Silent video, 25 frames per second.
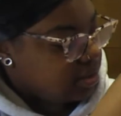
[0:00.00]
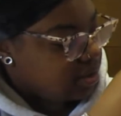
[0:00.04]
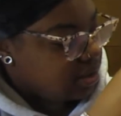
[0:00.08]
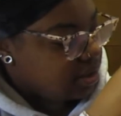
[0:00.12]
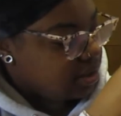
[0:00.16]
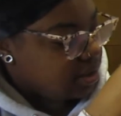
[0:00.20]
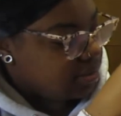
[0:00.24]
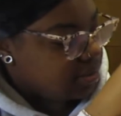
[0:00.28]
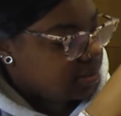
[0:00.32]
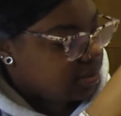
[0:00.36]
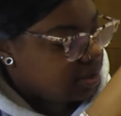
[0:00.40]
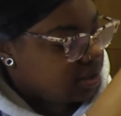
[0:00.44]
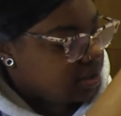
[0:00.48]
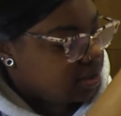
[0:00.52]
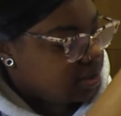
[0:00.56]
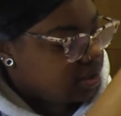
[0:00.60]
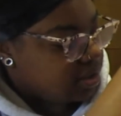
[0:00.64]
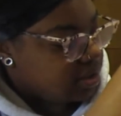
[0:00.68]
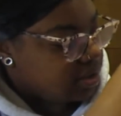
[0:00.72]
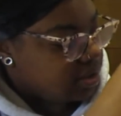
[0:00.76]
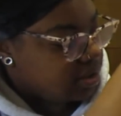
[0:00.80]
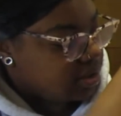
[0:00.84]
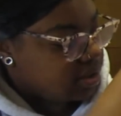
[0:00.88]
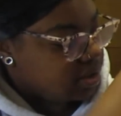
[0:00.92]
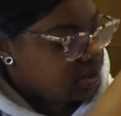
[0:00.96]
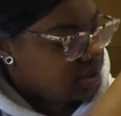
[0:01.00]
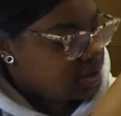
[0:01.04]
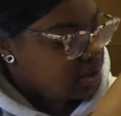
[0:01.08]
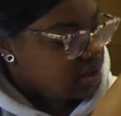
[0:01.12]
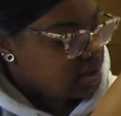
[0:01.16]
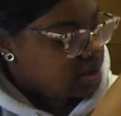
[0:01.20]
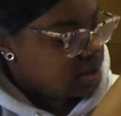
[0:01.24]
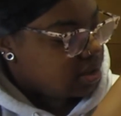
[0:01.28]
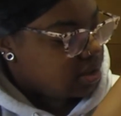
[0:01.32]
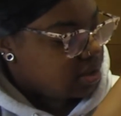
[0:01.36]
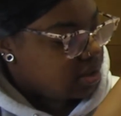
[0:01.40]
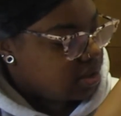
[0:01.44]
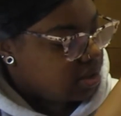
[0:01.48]
and I'm gonna
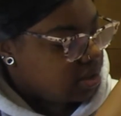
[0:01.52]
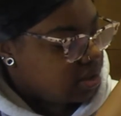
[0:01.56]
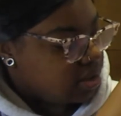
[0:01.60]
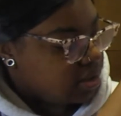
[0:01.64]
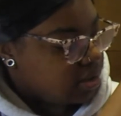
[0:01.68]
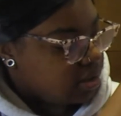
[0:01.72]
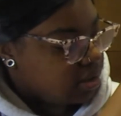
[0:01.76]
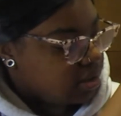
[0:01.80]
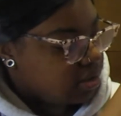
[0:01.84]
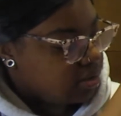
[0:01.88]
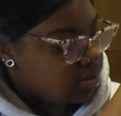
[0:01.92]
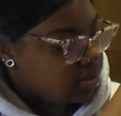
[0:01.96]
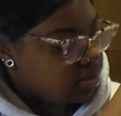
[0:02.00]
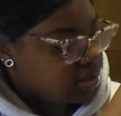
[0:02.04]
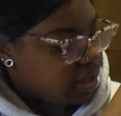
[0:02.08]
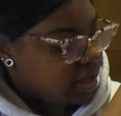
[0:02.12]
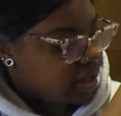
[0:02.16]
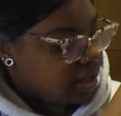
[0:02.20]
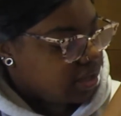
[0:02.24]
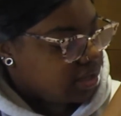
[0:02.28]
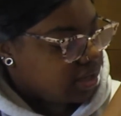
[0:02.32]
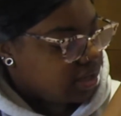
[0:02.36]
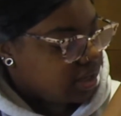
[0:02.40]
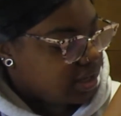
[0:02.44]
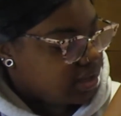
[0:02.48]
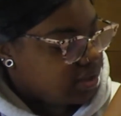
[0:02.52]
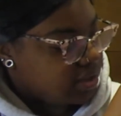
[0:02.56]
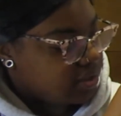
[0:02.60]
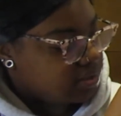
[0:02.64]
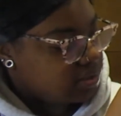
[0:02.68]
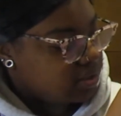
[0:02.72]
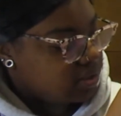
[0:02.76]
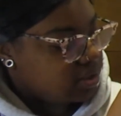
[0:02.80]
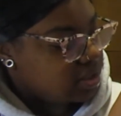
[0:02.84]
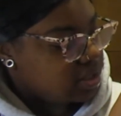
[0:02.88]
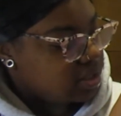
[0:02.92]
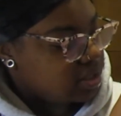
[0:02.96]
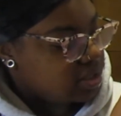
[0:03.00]
glue that
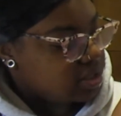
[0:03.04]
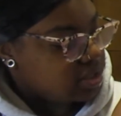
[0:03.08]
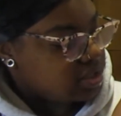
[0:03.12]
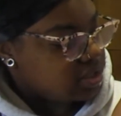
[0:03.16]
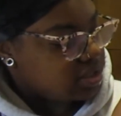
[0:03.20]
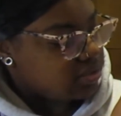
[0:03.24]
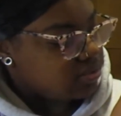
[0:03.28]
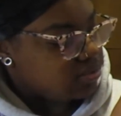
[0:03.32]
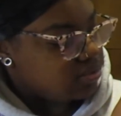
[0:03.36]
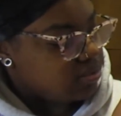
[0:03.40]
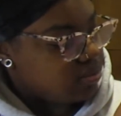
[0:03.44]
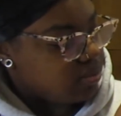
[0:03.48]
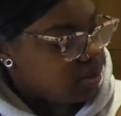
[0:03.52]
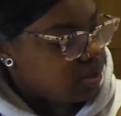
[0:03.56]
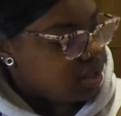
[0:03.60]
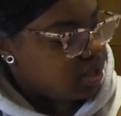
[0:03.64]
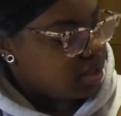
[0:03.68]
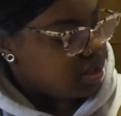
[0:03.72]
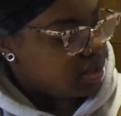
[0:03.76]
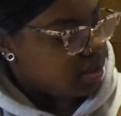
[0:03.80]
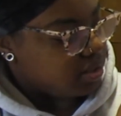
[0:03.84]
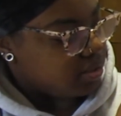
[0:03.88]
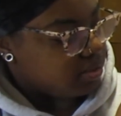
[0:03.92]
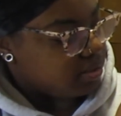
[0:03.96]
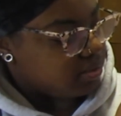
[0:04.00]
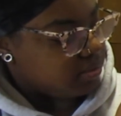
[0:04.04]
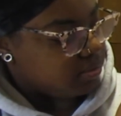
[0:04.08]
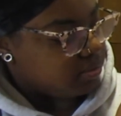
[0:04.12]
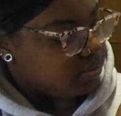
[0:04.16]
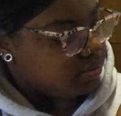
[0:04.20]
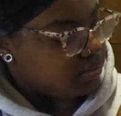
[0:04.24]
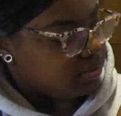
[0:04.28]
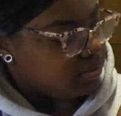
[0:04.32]
down as well.